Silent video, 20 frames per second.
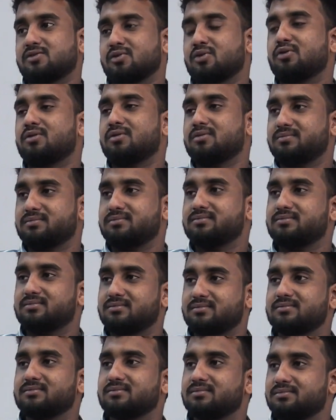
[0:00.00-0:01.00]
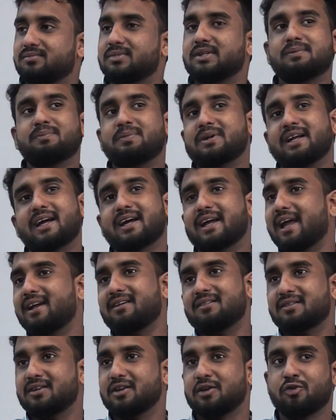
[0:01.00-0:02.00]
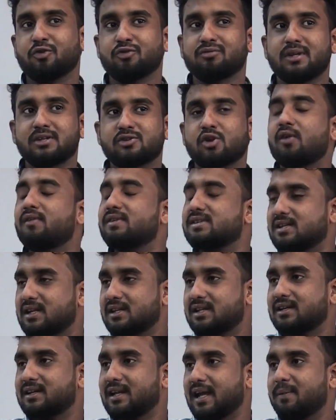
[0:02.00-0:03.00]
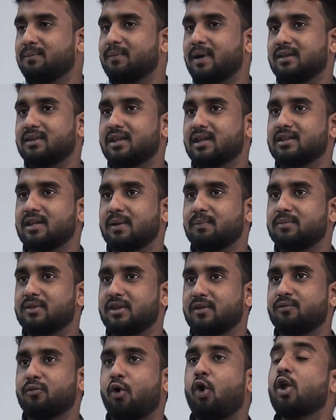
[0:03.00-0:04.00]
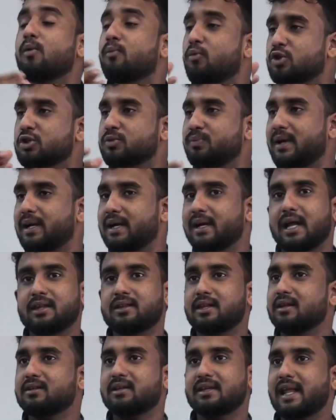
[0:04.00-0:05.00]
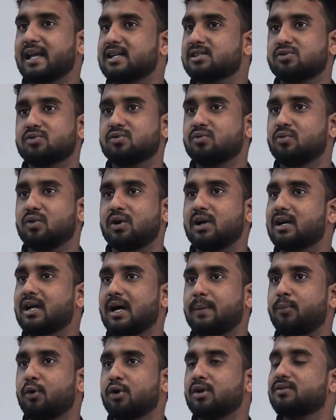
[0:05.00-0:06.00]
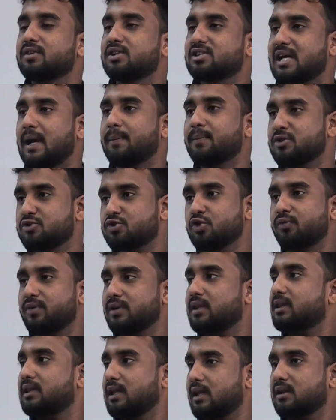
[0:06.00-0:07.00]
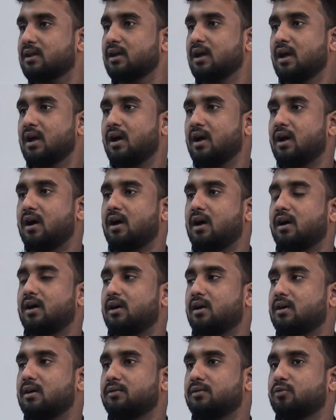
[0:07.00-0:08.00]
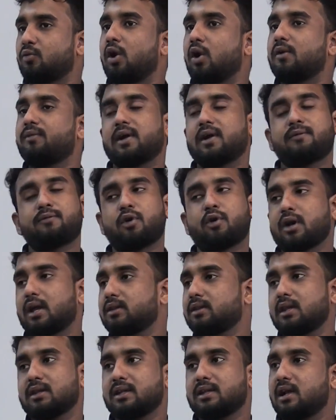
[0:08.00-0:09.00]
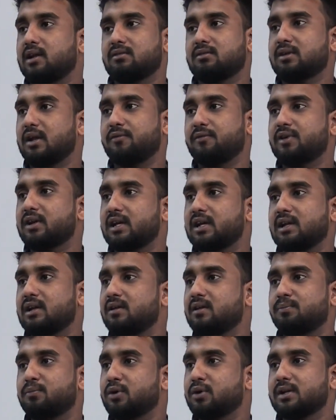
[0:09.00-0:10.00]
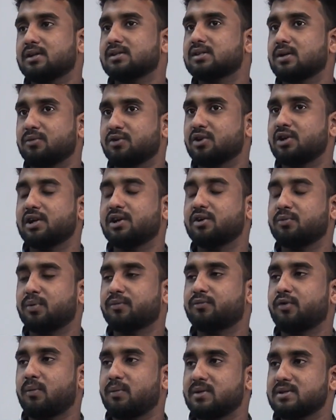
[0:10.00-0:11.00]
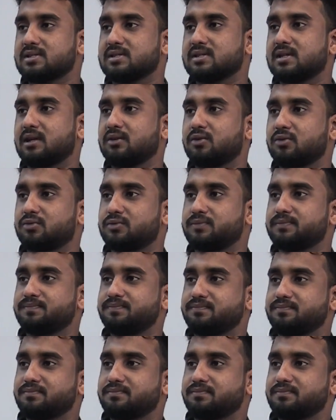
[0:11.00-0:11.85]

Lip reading: So, but again, there's always another time. I think they've almost made it. I think the next World Cup or in the Champions Trophy that they're qualified for, I think they'll definitely put in some really good performances then too.